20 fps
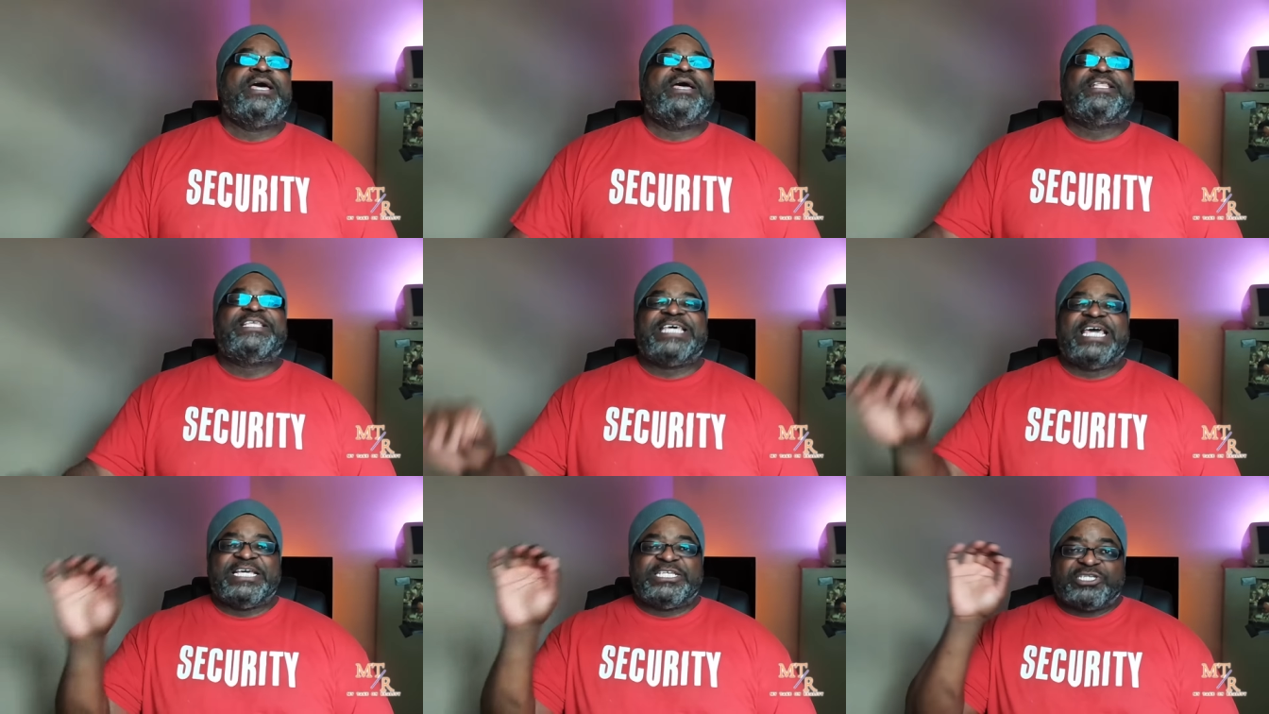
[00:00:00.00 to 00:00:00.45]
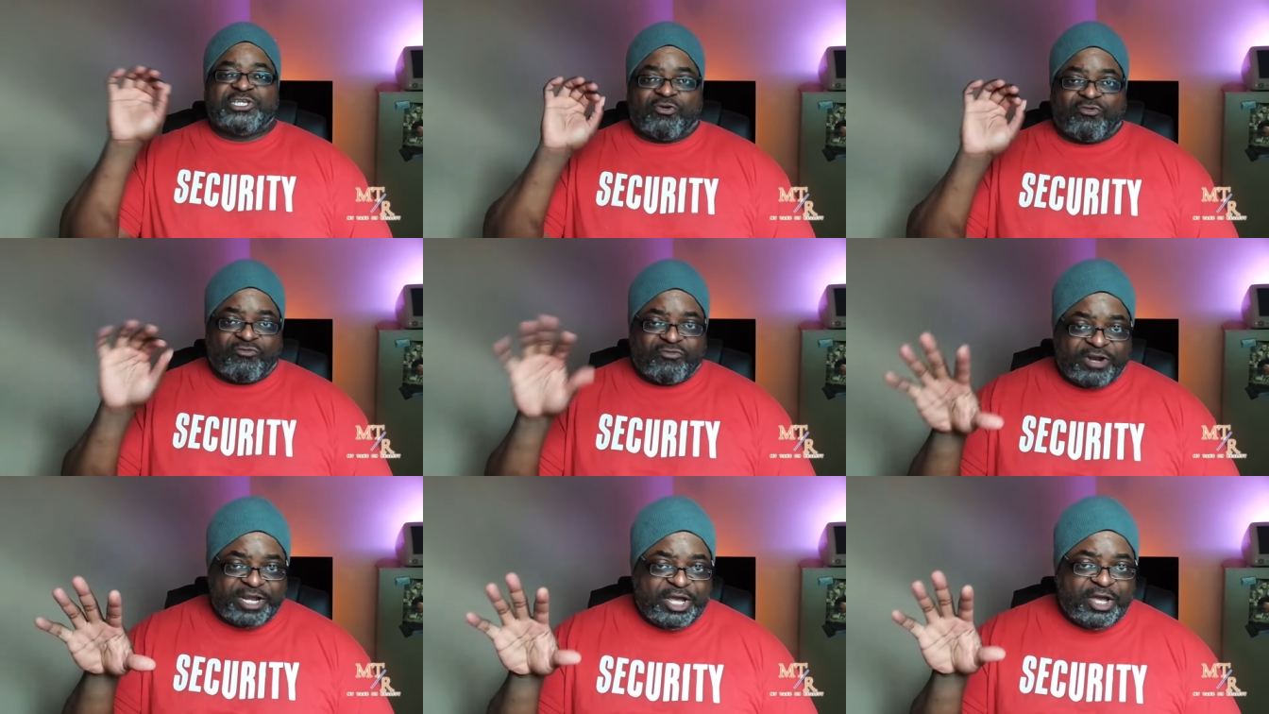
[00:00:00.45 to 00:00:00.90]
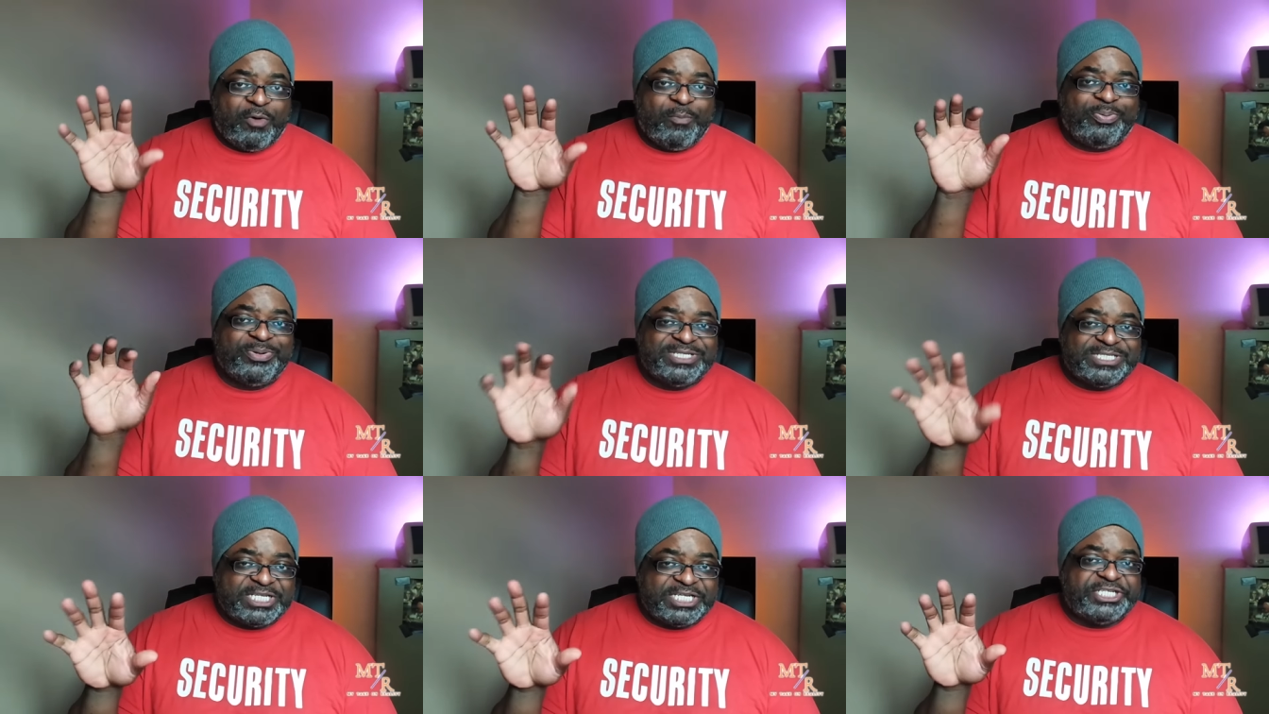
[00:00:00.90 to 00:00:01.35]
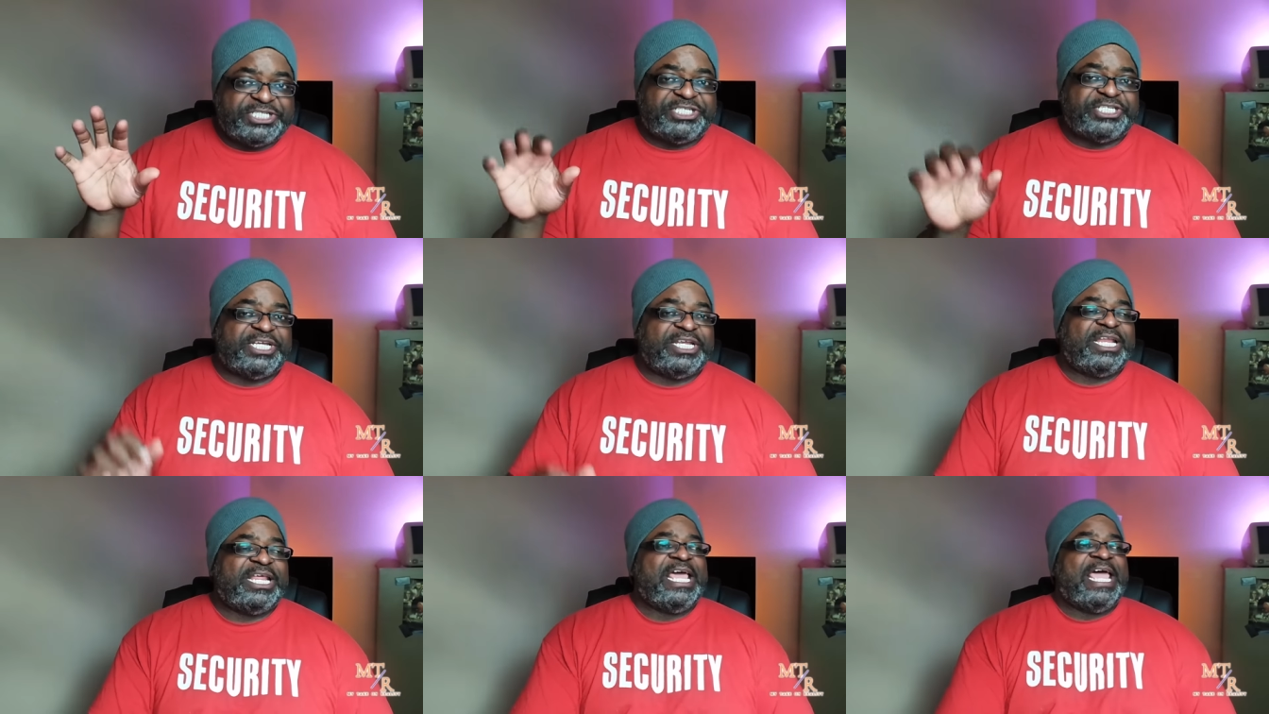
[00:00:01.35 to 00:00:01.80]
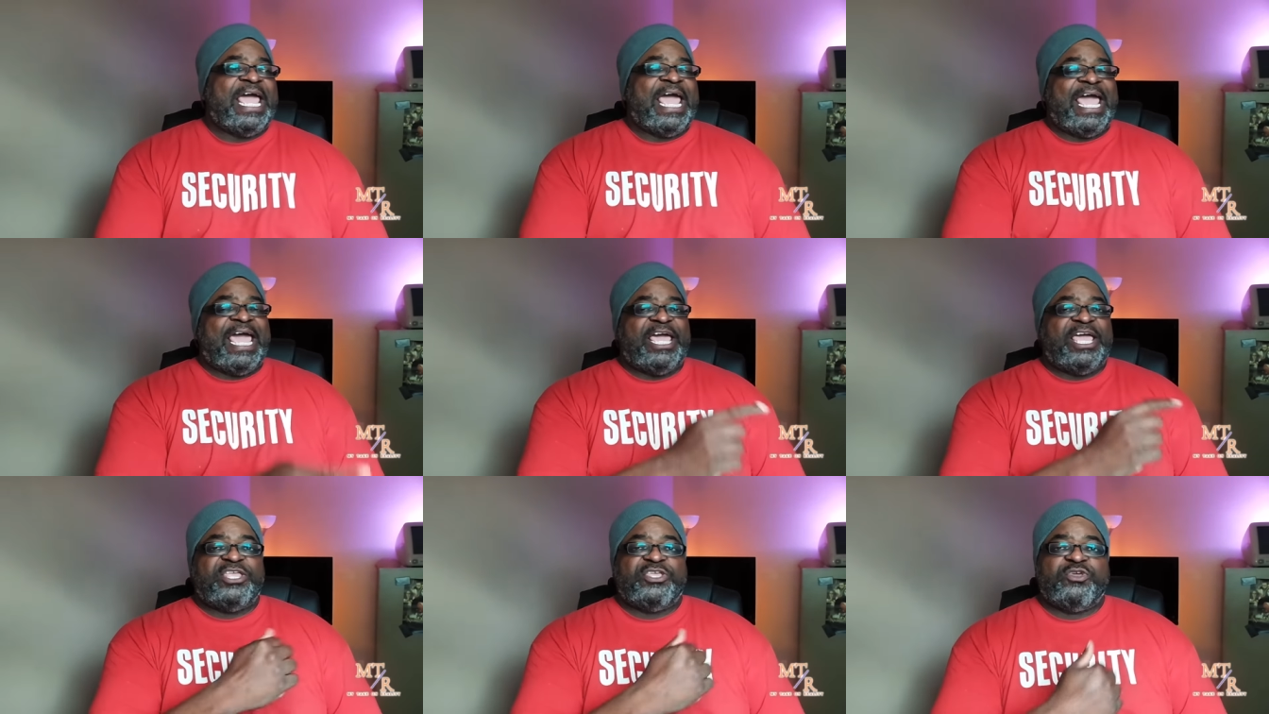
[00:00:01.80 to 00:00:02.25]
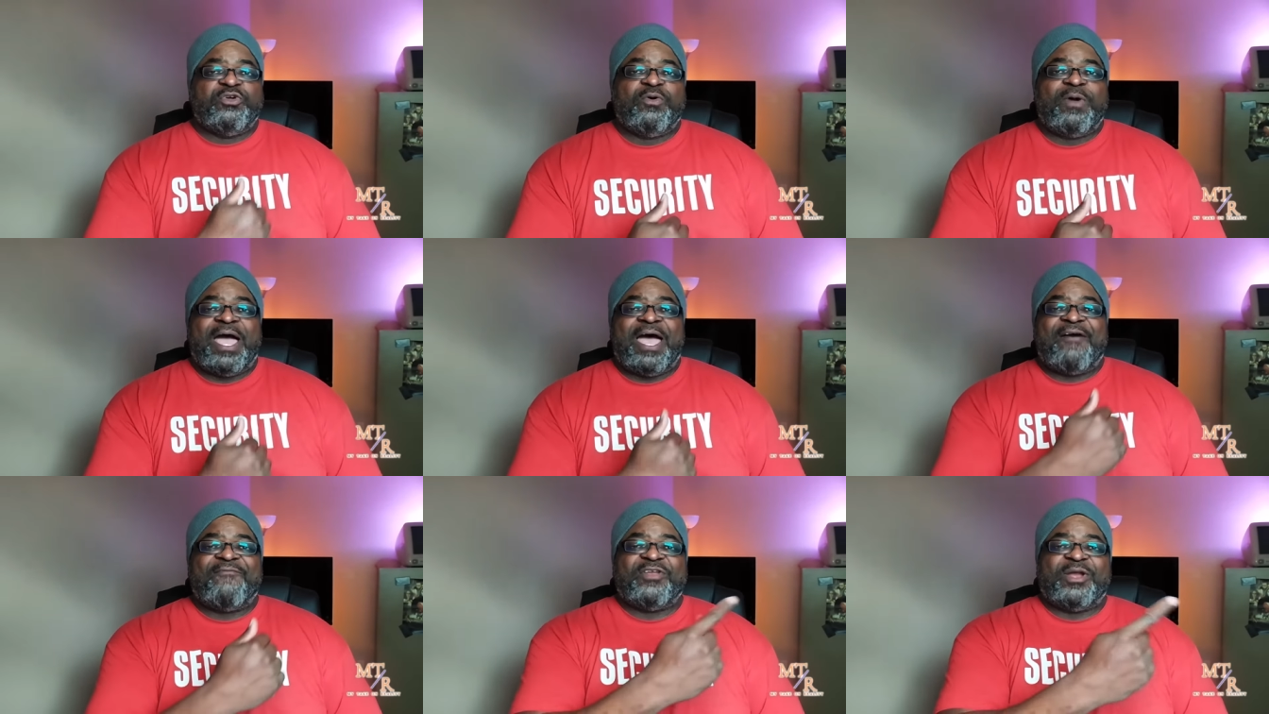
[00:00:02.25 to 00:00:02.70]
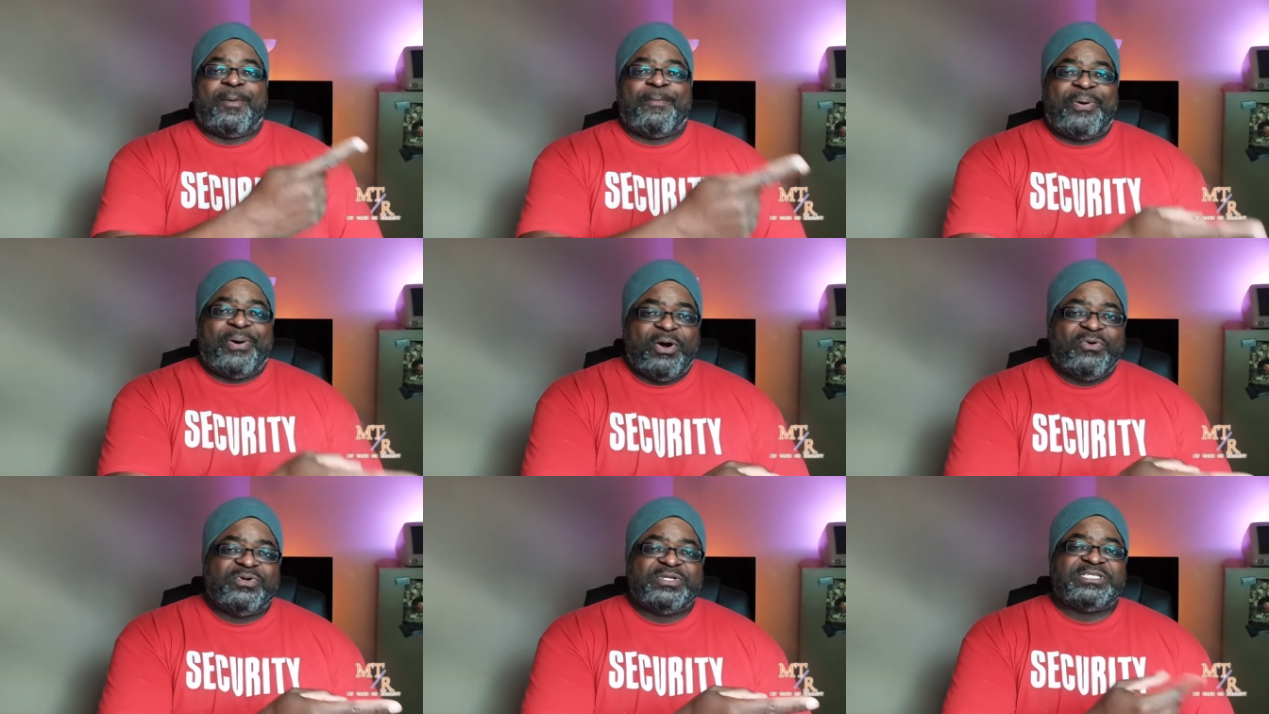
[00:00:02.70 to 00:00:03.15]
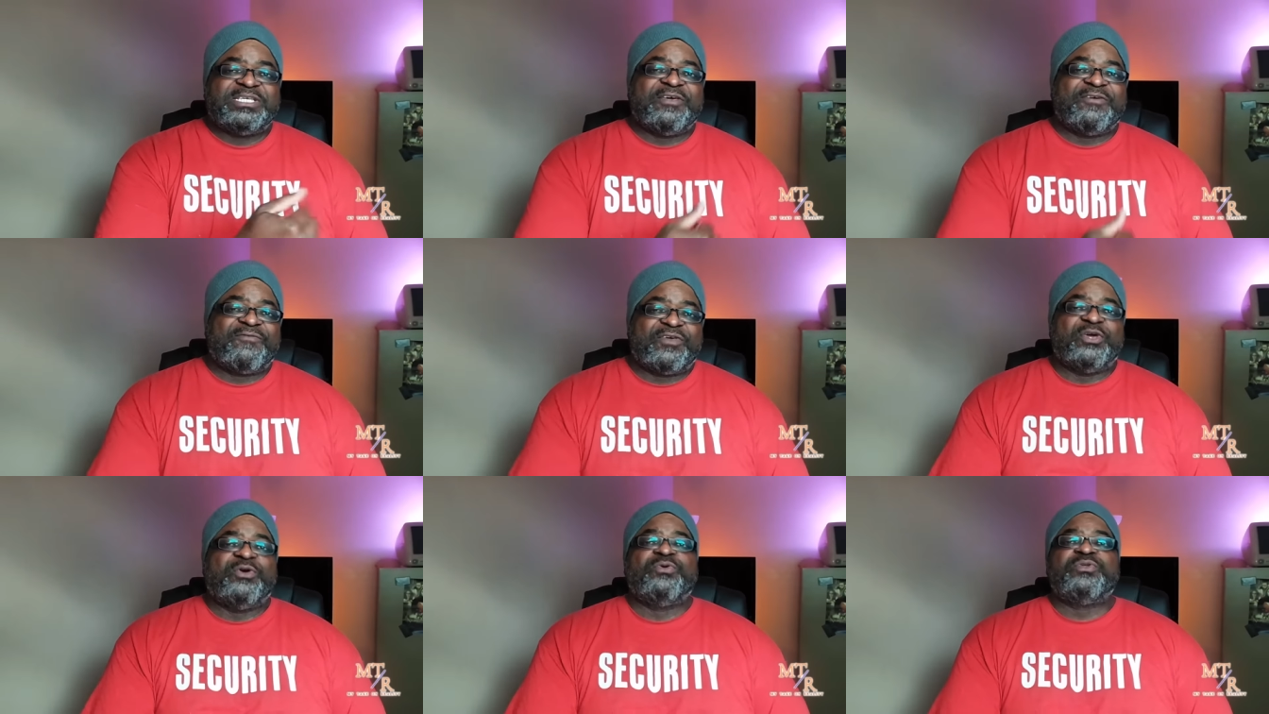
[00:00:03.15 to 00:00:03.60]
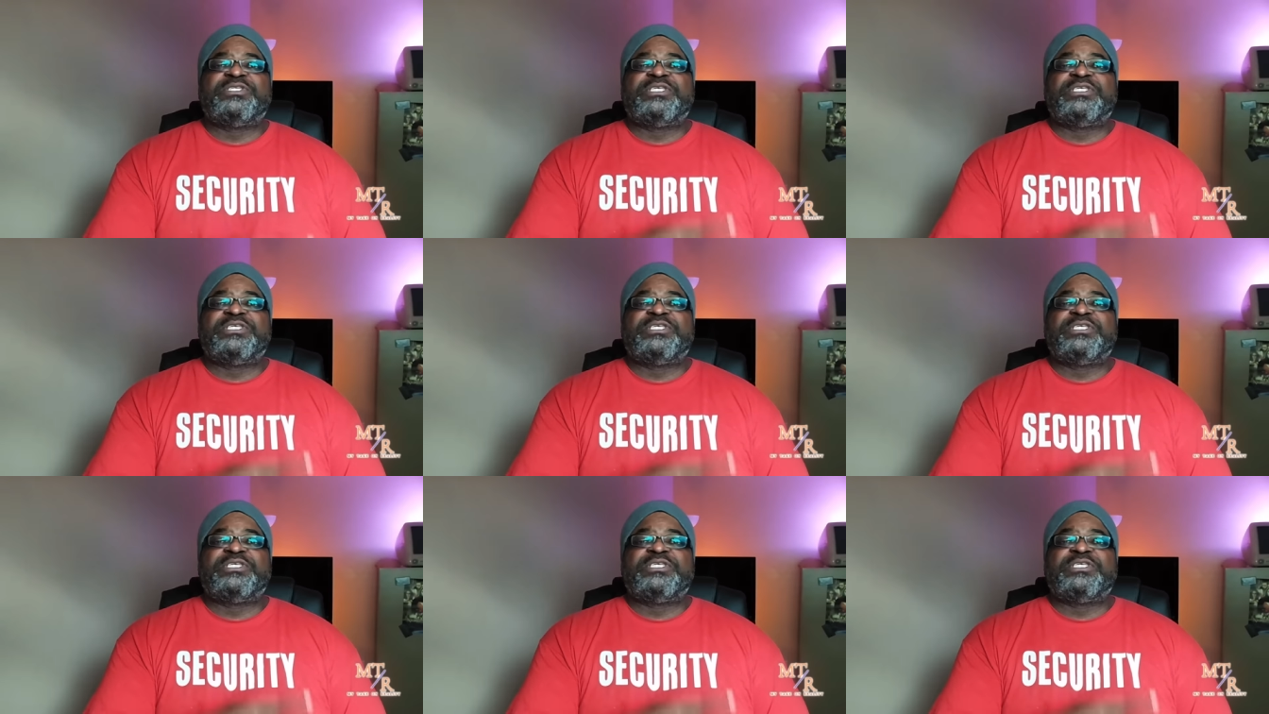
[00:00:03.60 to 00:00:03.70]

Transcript: takes a real position and you have an opposing view